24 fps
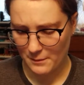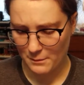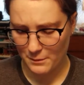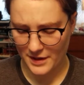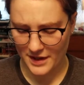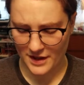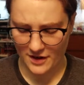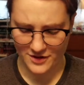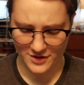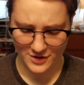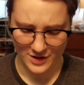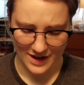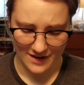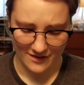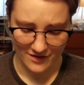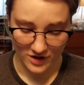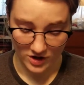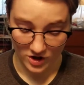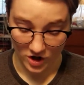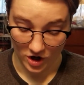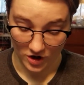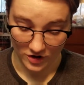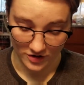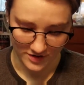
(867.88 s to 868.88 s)
But I also have
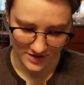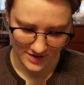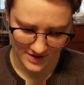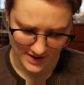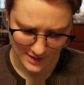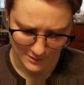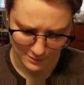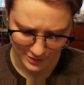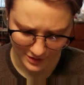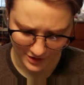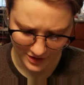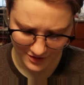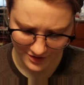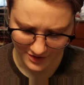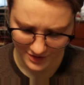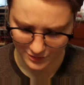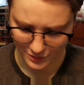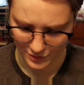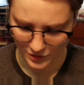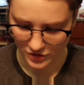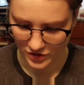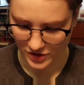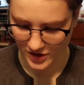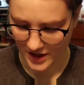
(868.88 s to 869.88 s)
the garden samplers,
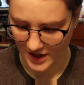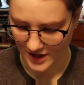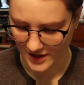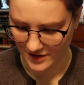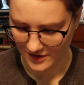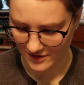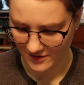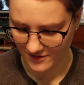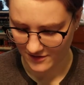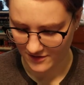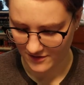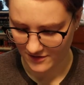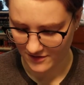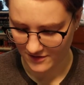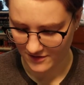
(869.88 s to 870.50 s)
which are kind of,